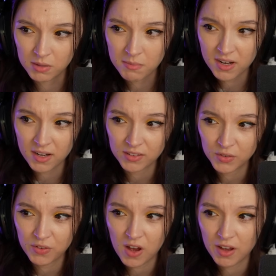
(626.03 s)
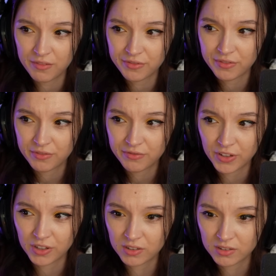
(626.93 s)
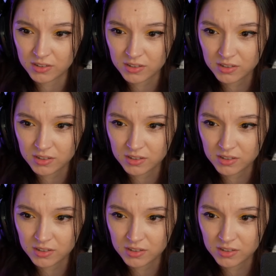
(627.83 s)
A man has five fingers.